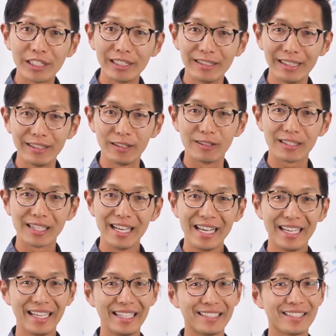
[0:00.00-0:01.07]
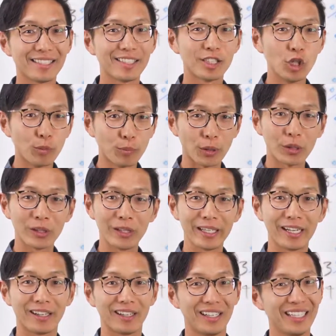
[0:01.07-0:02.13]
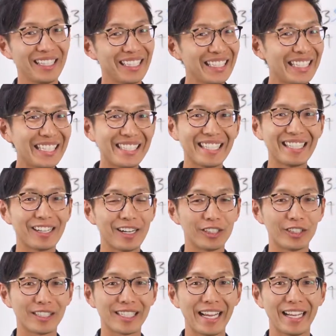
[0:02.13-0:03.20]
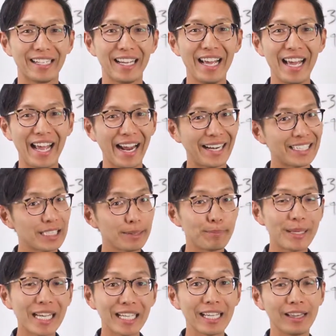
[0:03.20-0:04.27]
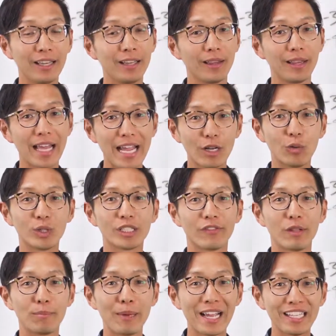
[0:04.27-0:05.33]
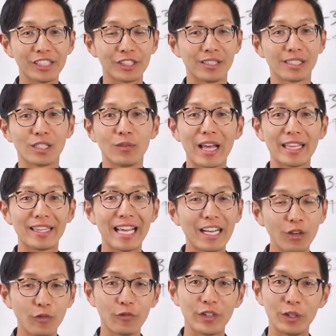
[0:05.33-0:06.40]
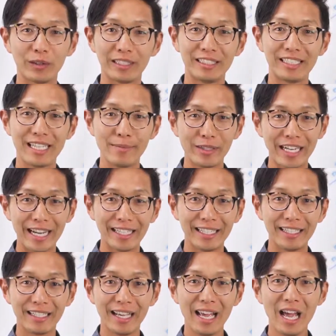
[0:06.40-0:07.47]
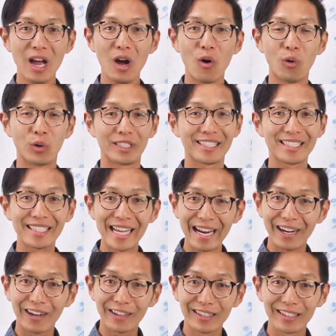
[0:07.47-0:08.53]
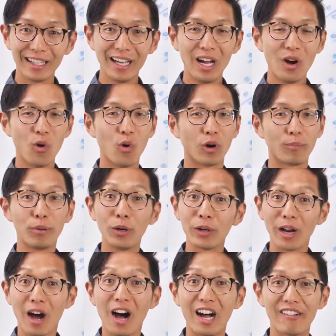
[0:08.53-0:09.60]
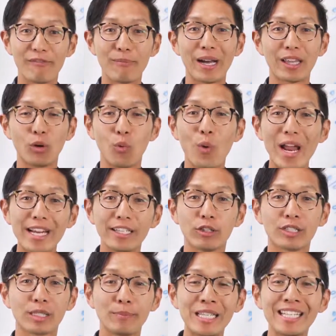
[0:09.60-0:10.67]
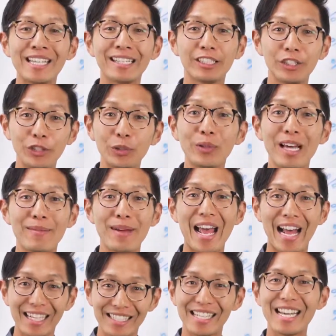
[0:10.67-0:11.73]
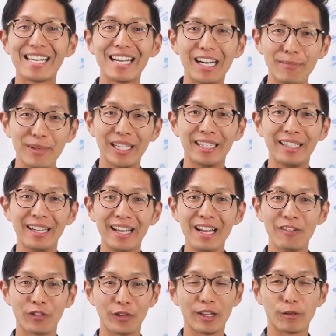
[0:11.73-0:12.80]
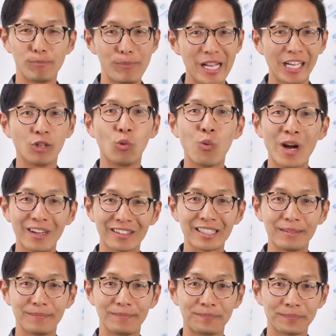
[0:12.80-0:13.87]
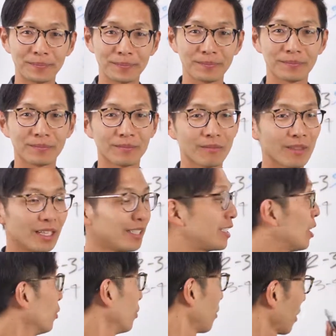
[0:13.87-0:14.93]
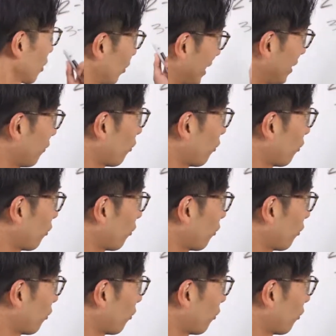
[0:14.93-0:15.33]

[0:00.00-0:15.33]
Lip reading: you use is super clear, easy to understand, and speak in the language of the patient so that they don't feel intimidated or scared or put off by the way you're speaking to them as they come in for their big welcome. So 3 to